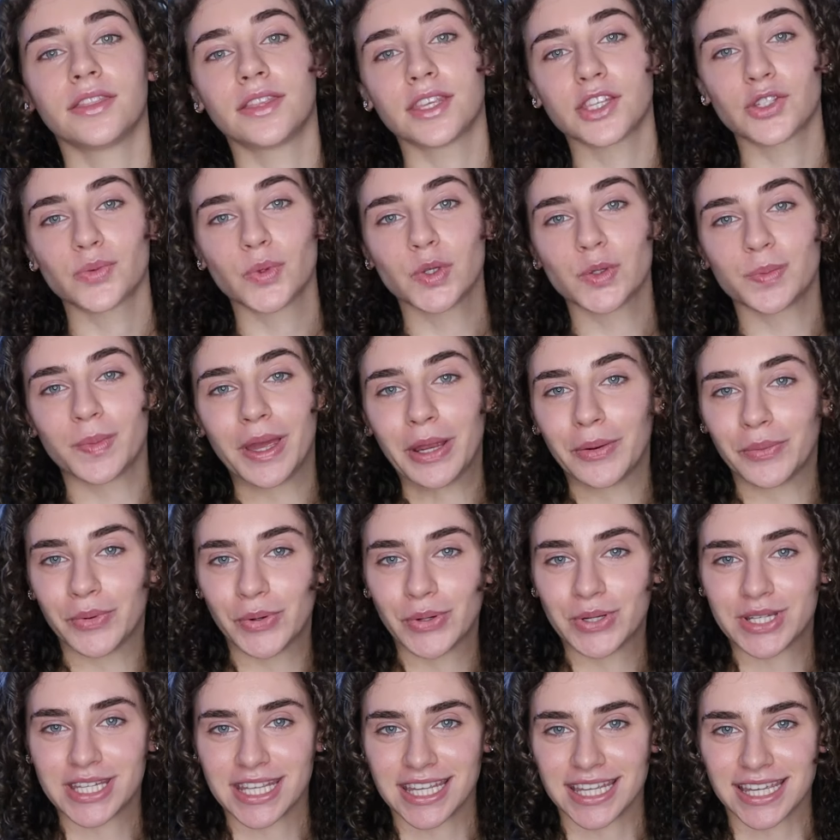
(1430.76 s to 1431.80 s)
This was my
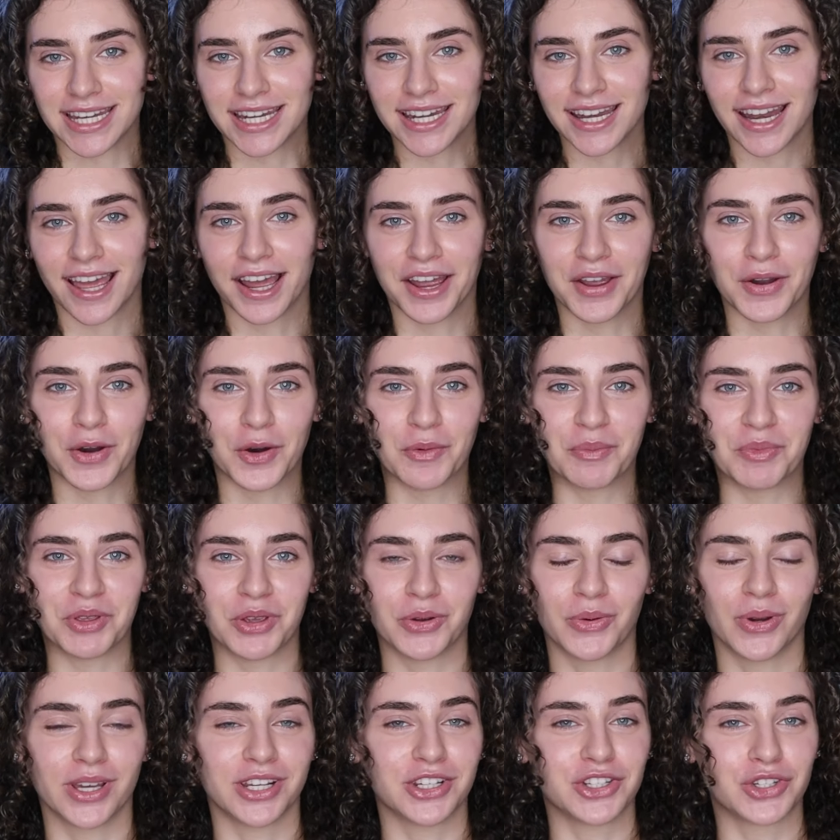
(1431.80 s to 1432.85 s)
routine. I hope
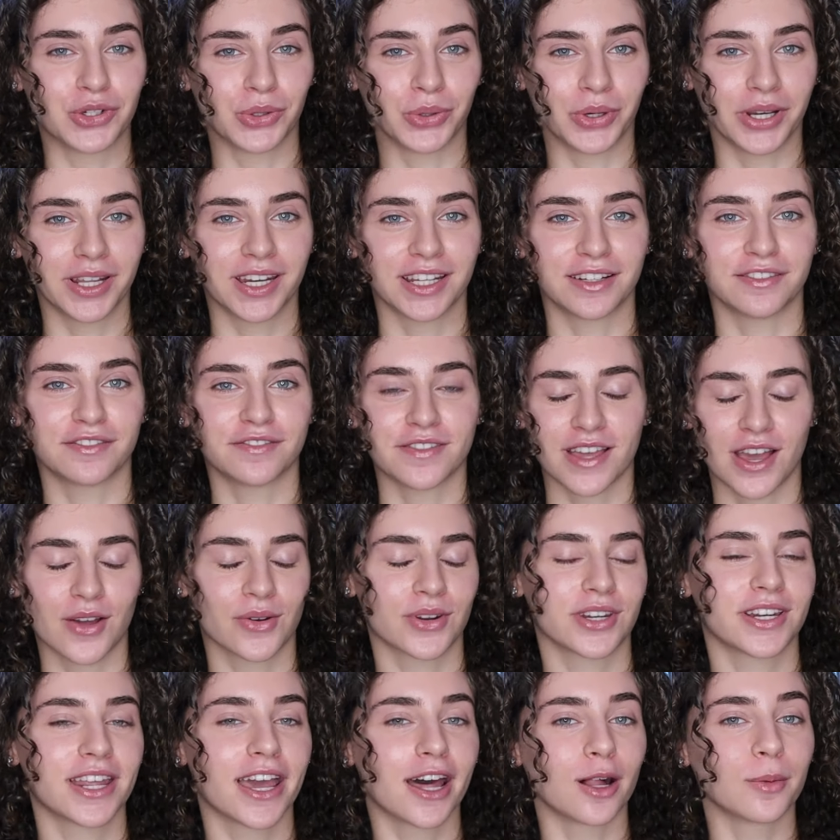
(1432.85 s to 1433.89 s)
you enjoyed and
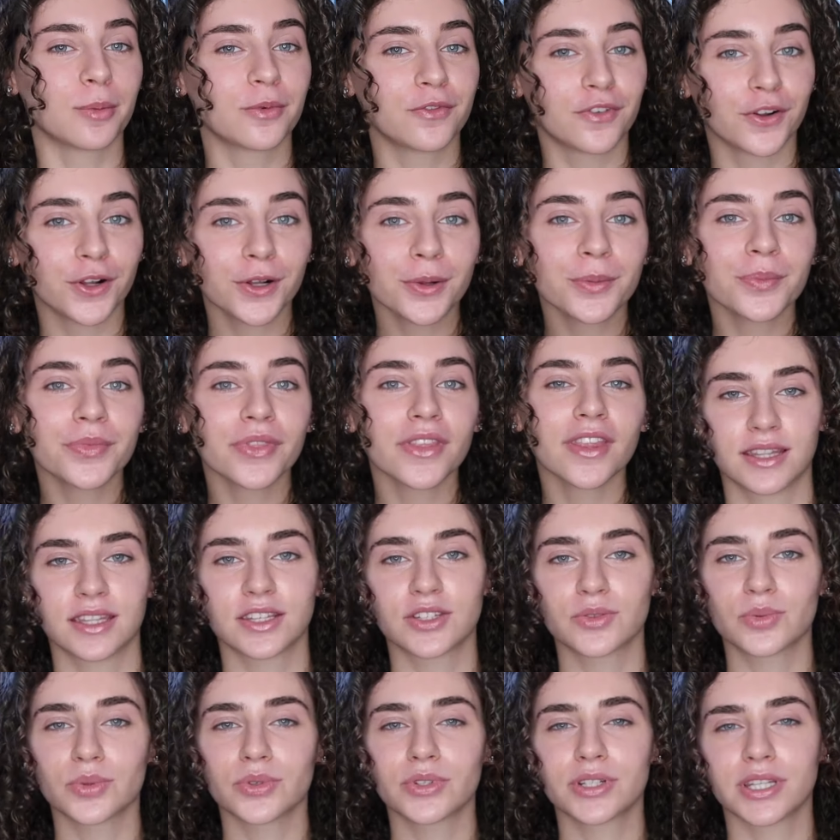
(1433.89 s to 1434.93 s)
found it helpful.
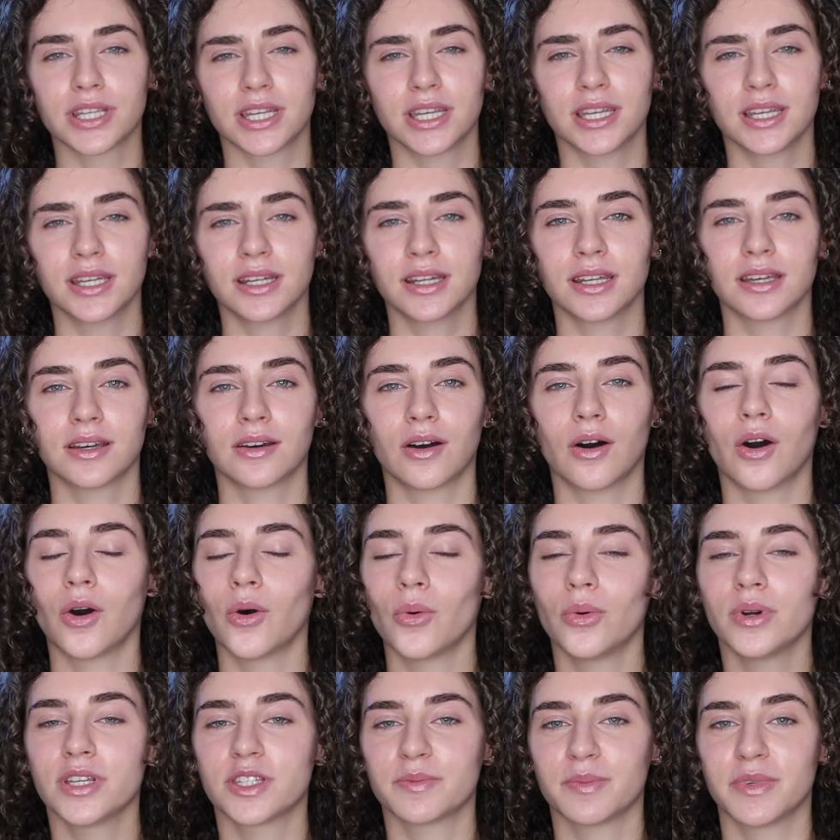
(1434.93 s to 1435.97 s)
This routine
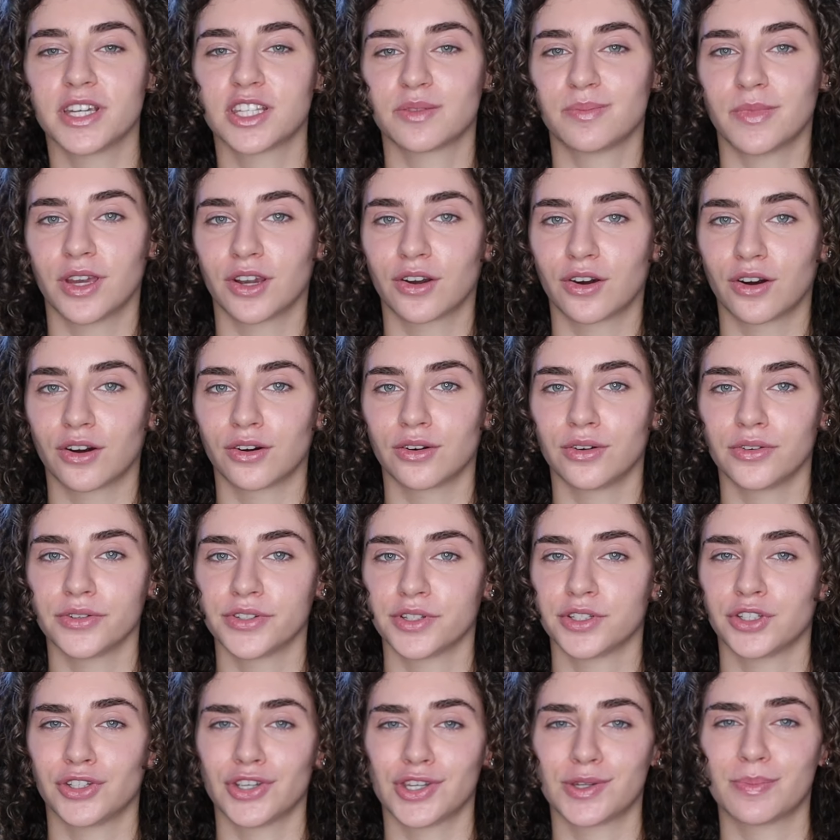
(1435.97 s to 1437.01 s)
always makes my
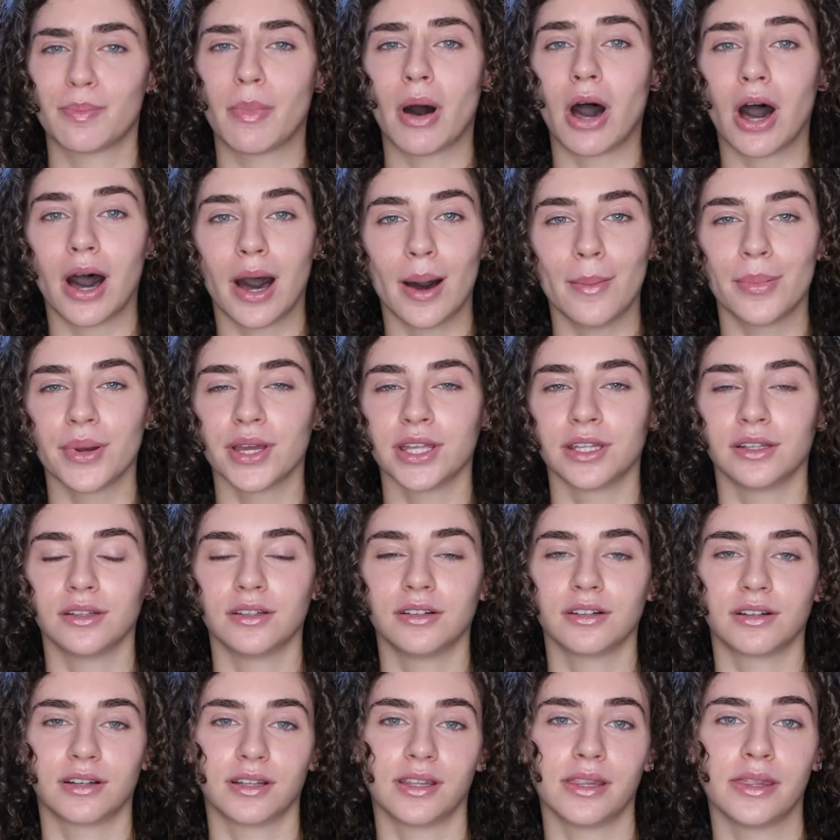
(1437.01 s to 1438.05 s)
curls just pop and
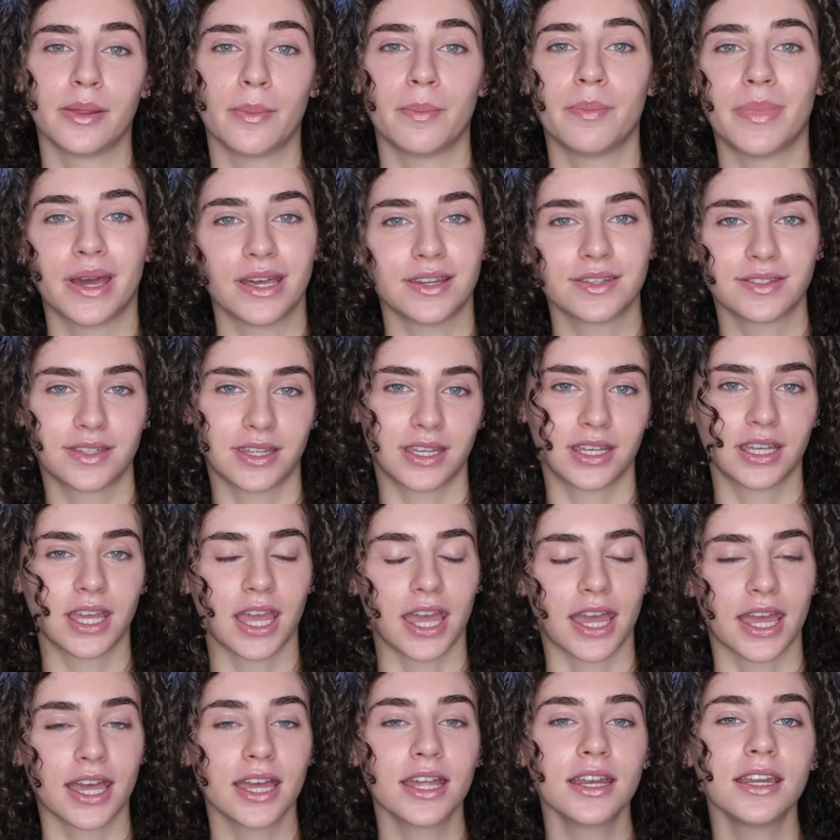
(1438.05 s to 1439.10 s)
look the best they
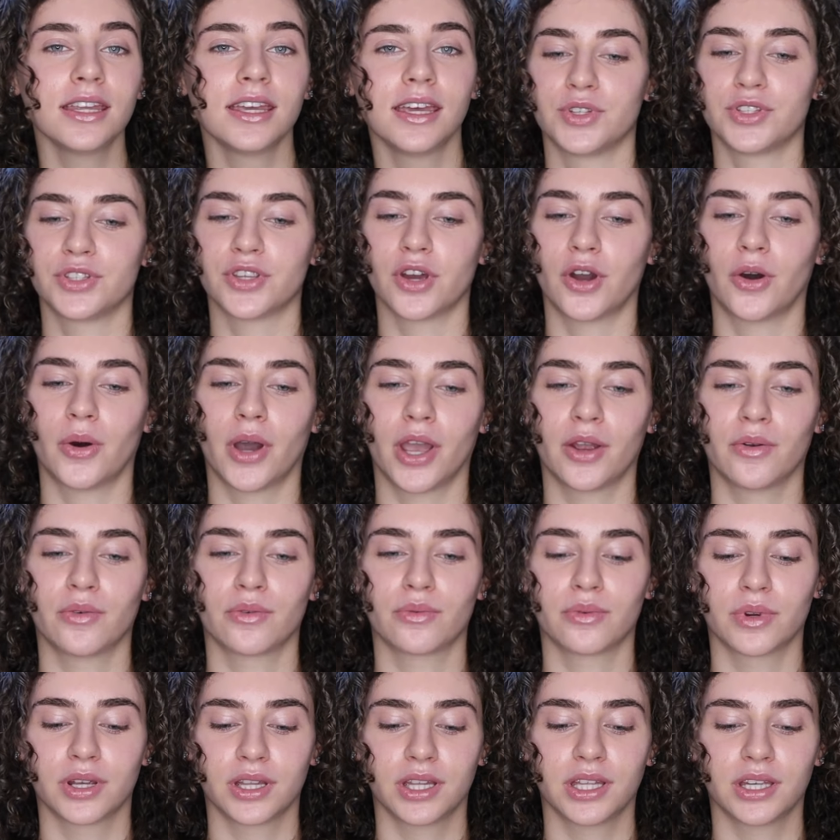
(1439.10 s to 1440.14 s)
can. So I
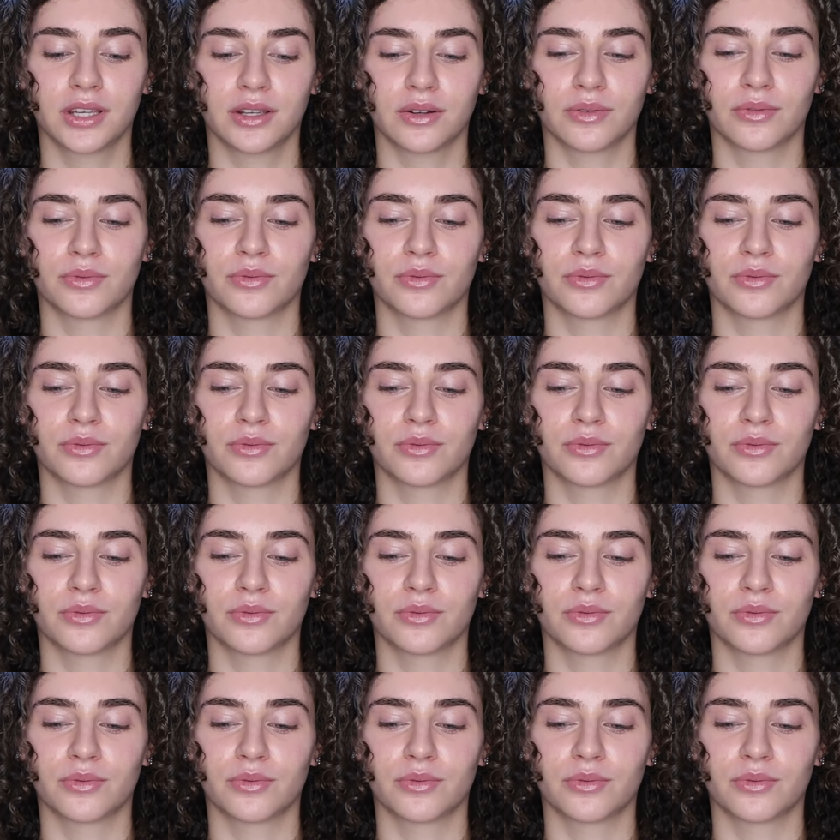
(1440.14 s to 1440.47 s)
really,